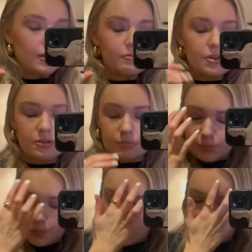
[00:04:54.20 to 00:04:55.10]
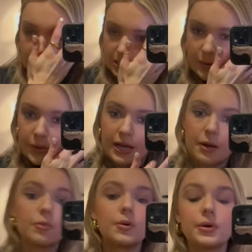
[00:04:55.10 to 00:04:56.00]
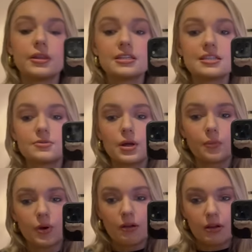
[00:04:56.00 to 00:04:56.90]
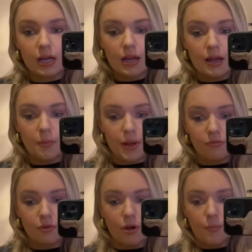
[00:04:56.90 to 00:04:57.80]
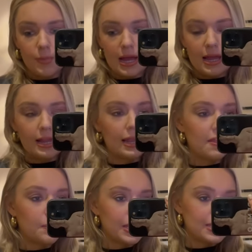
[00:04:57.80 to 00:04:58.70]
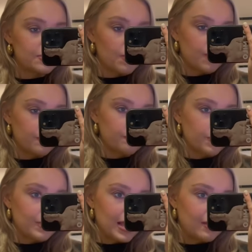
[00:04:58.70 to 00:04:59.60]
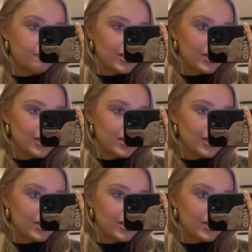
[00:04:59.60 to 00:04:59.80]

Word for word: I've not bothered to take my camera, but this is what I'm wearing. Um, I've got my leather blazer on from Naked